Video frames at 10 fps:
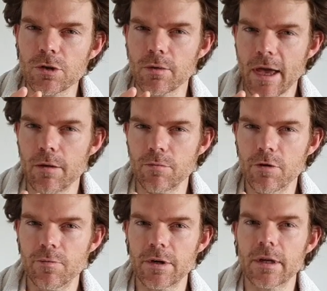without
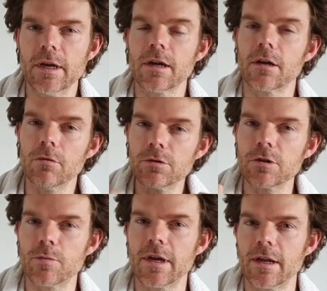movement can
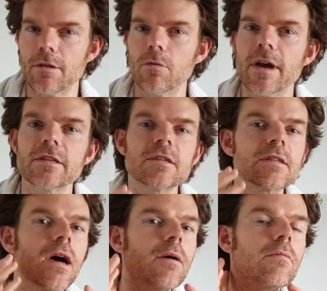also be another way to
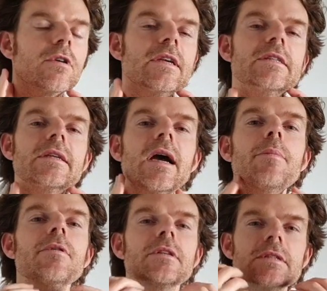start easing
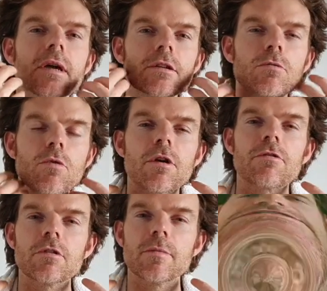up and start to work
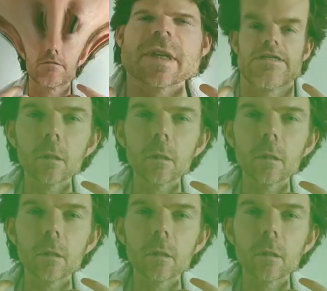through the muscles a little